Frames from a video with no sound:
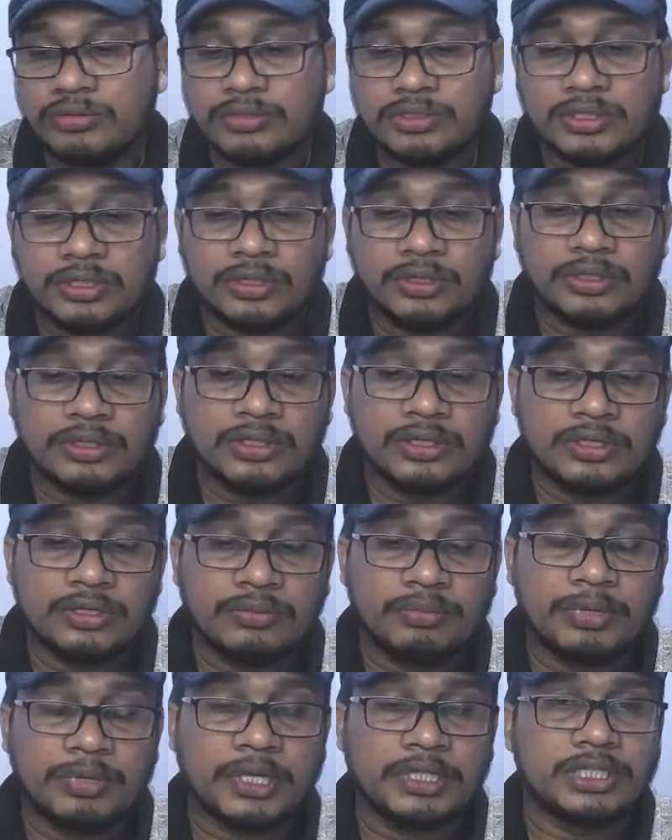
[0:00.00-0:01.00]
use
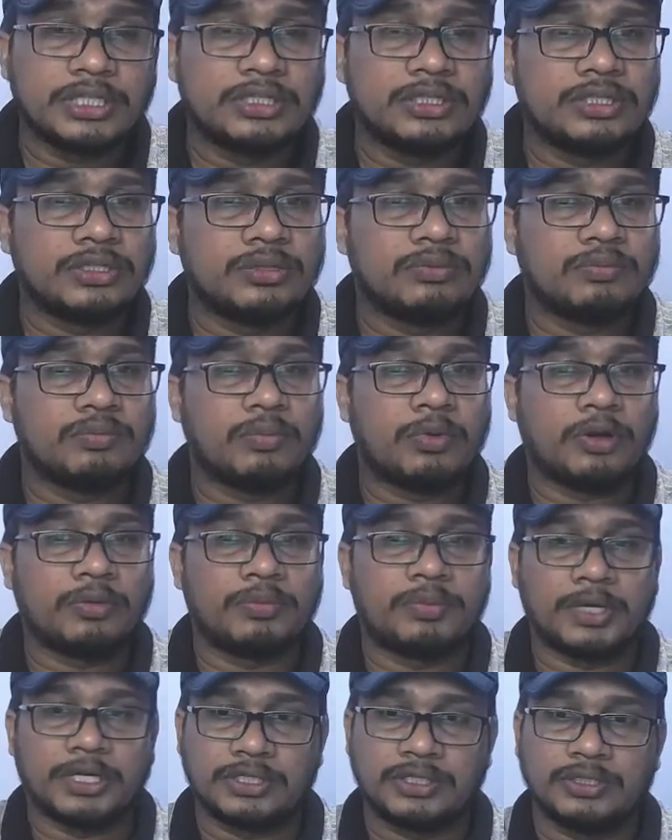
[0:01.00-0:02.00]
present
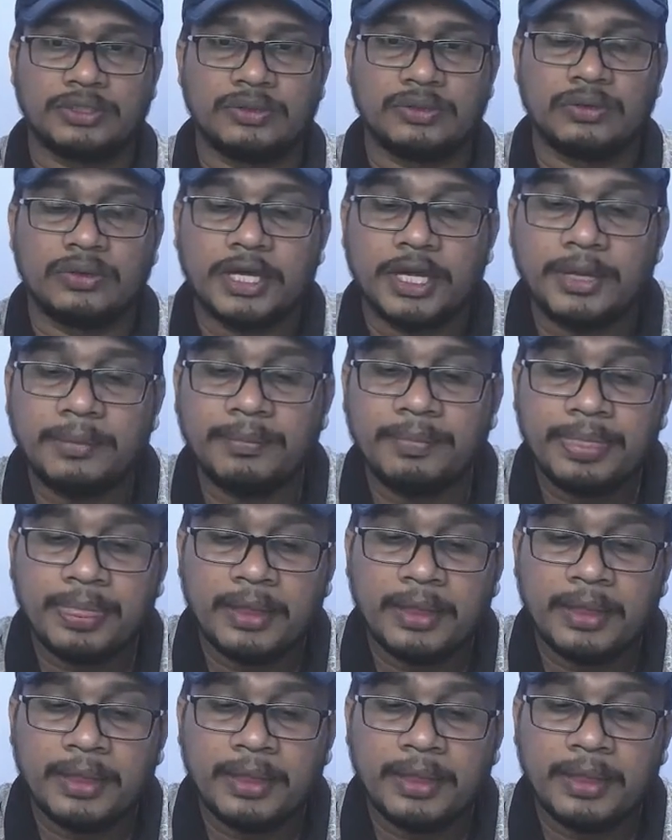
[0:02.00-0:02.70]
perfect, okay.